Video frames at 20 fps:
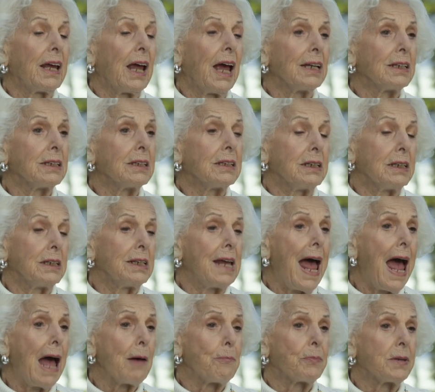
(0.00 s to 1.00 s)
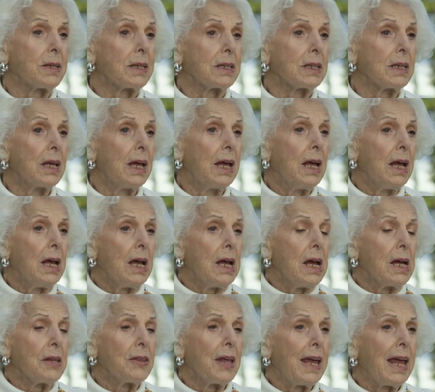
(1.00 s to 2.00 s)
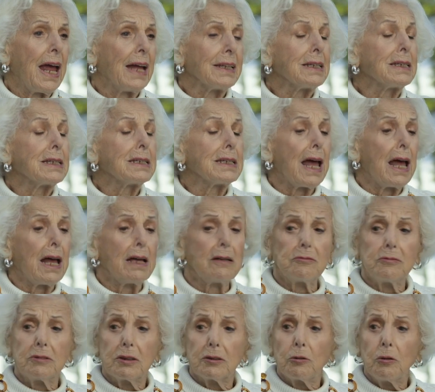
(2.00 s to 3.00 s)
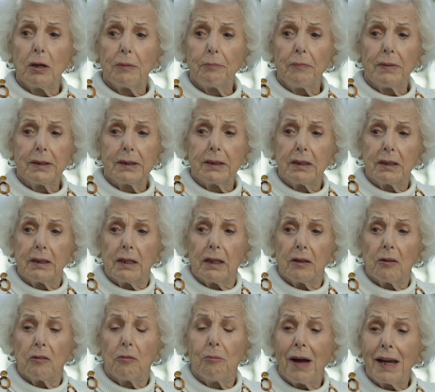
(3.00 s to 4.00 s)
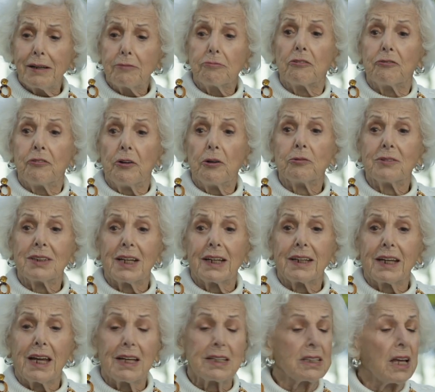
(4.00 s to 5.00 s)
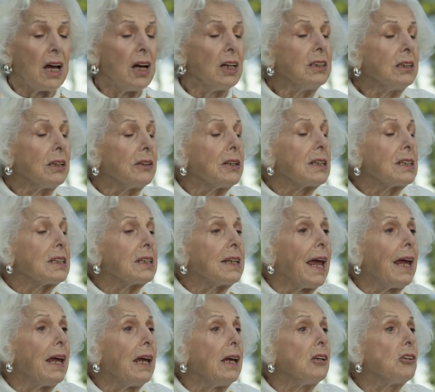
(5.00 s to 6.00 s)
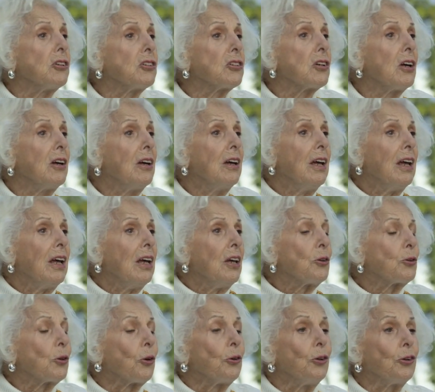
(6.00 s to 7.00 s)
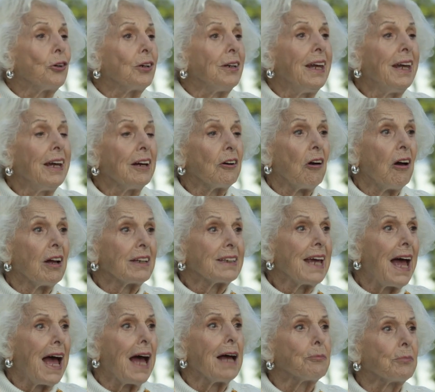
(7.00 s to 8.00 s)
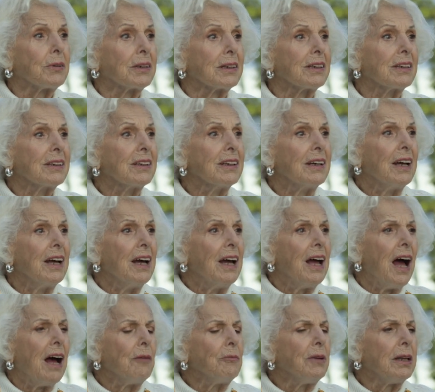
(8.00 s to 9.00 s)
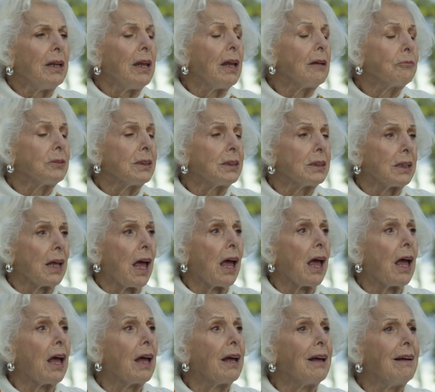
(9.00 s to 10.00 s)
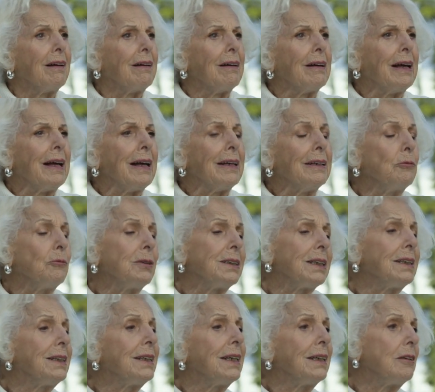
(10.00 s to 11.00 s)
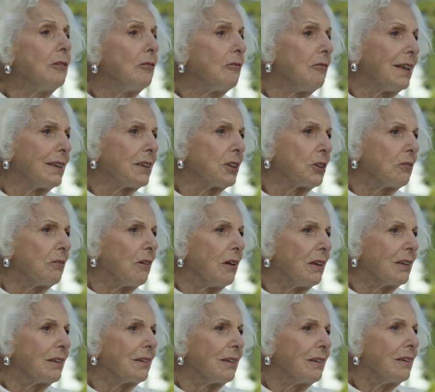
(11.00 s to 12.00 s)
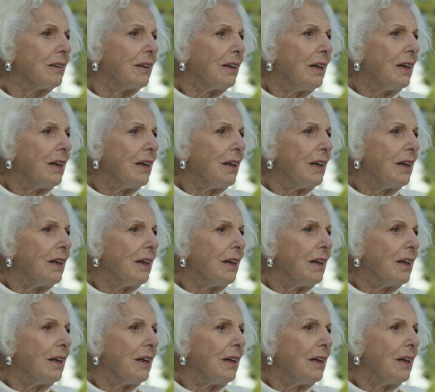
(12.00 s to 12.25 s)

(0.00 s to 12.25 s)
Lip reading: They had taps. They had sound equipment, microphones, I guess, under the stage, so you could hear our taps. I mean, it was, and it was a dinner restaurant.